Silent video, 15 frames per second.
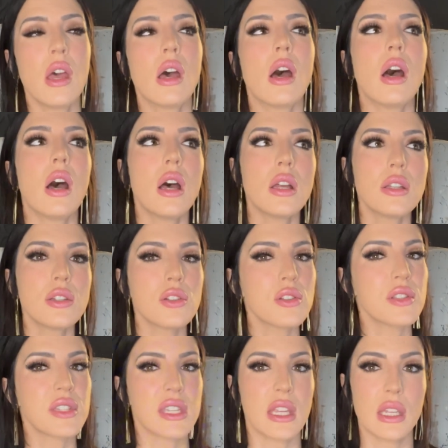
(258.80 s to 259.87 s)

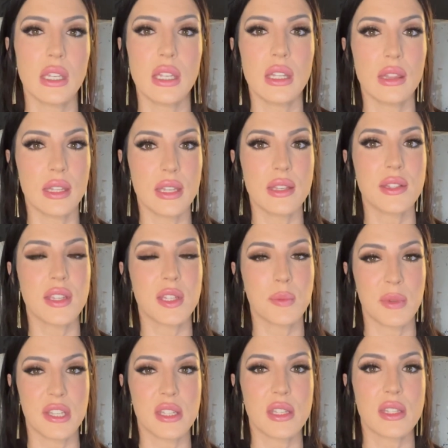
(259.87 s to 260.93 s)
understanding these
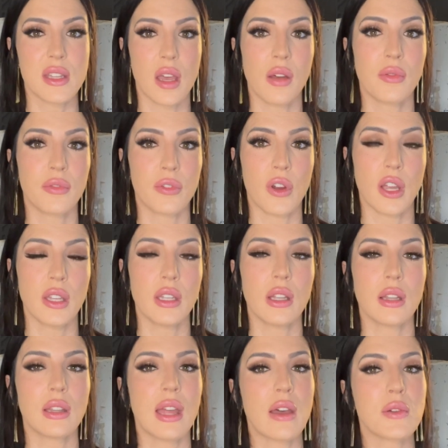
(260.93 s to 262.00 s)
expenses upfront
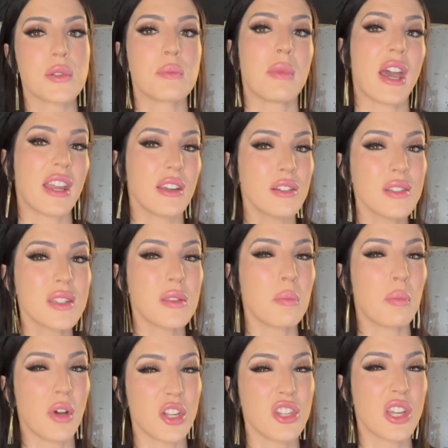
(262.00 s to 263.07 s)
allows buyers to
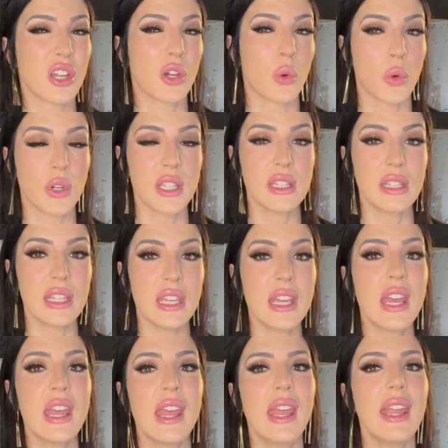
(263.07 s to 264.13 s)
budget accordingly
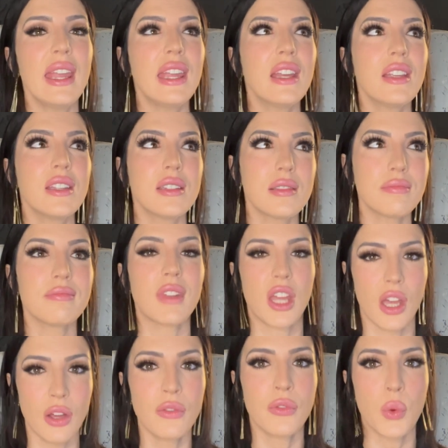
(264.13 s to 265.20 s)
and
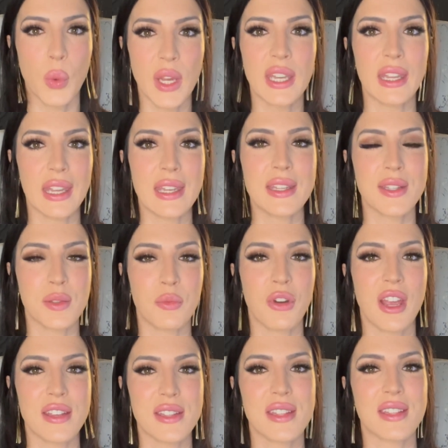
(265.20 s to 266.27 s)
avoid any
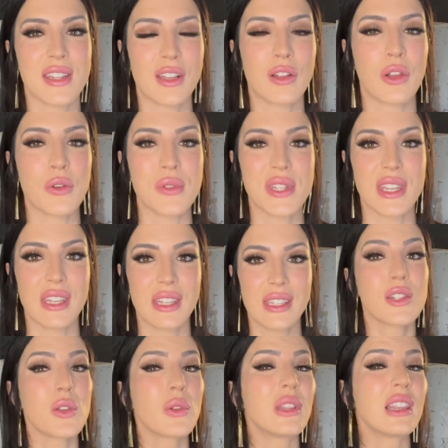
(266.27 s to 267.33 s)
surprises at closing.
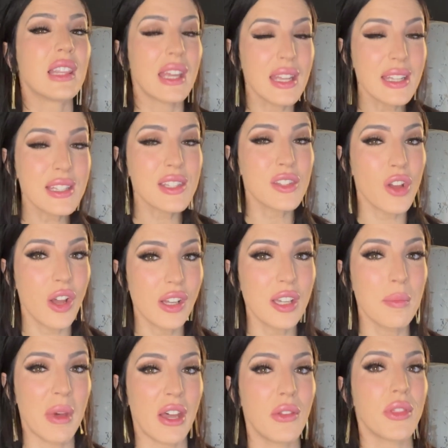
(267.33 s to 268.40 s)
So let's talk
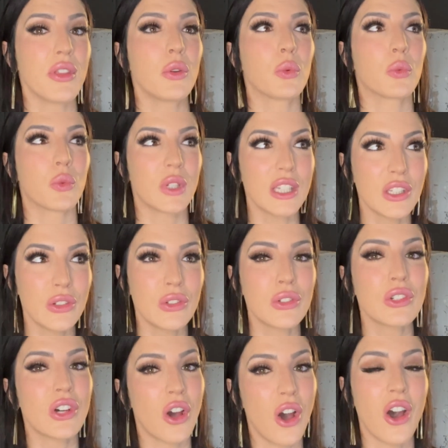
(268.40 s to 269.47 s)
about the real
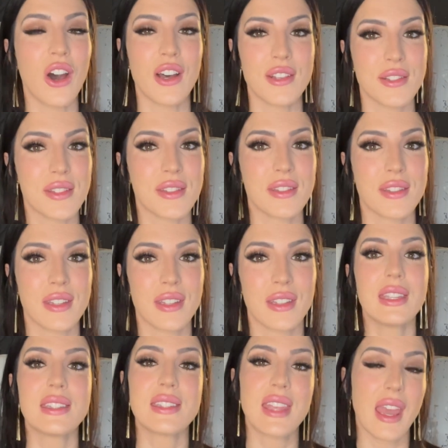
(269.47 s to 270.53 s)
costs.
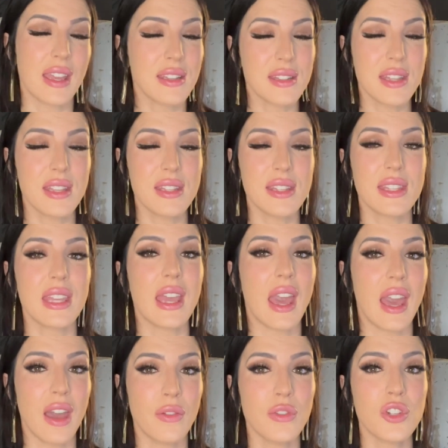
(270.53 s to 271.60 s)
In Texas, the
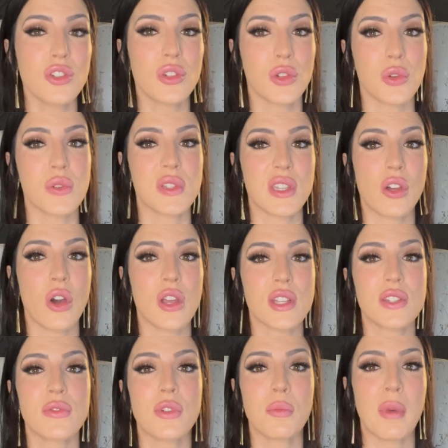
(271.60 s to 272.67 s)
average closing costs
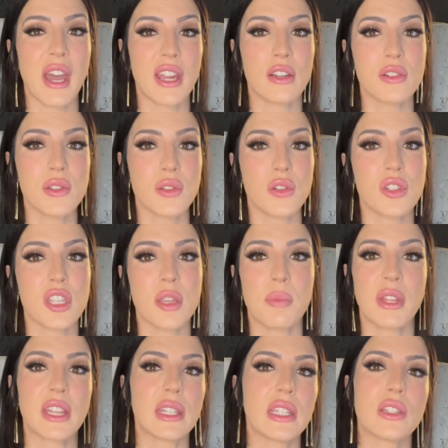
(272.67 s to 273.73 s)
for buyers are
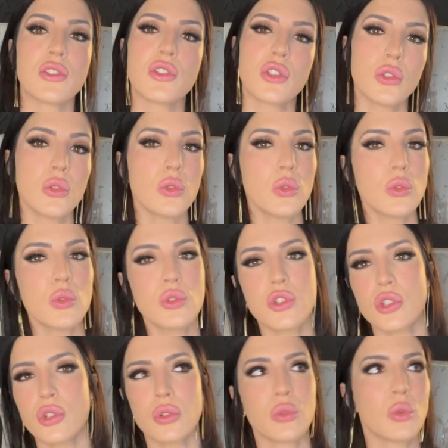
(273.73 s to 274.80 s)
typically 2
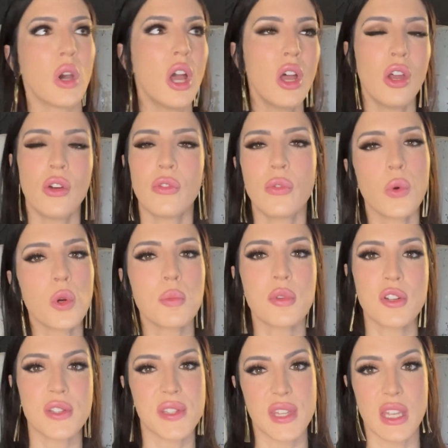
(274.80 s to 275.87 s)
to
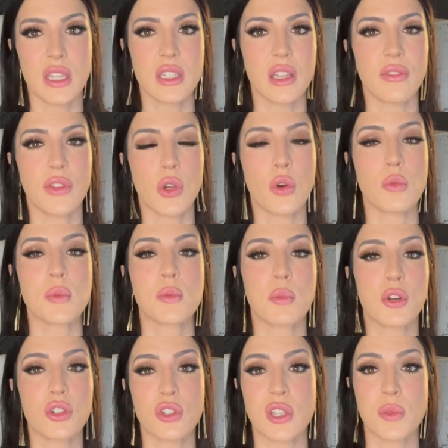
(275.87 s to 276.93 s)
4% of the home's
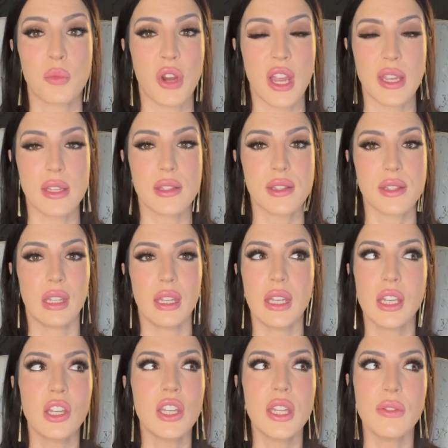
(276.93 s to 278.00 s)
purchase price. It
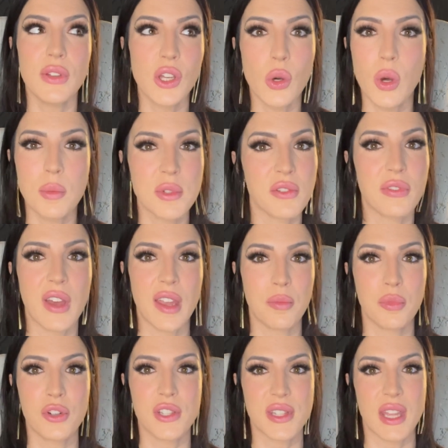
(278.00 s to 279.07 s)
could even go up to
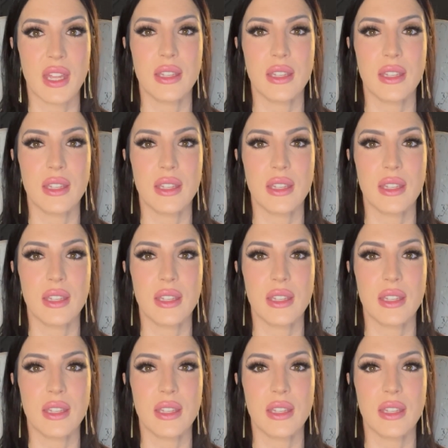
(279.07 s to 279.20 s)
5%.